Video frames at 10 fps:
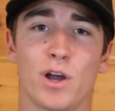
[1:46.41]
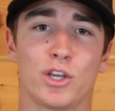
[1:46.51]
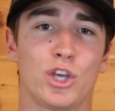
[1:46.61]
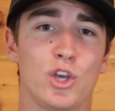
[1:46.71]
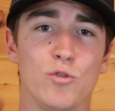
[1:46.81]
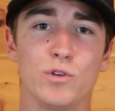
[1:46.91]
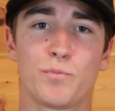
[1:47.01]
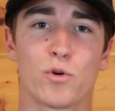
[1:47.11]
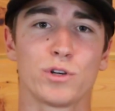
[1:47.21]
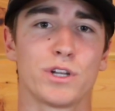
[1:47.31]
a huge
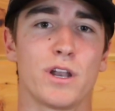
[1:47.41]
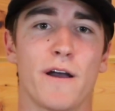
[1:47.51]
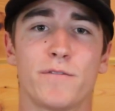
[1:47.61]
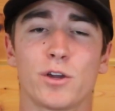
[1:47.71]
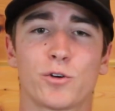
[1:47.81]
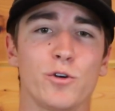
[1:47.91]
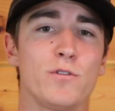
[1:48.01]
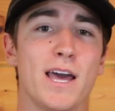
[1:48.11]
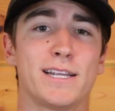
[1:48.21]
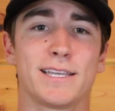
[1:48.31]
portion of the crew
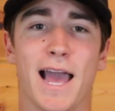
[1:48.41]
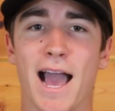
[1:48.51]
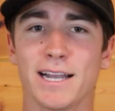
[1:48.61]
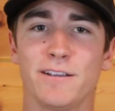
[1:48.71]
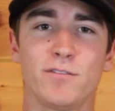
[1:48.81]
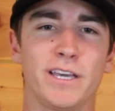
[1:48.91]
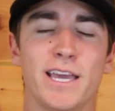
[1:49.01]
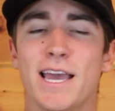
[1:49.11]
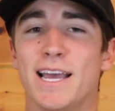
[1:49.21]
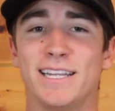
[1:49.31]
that is actively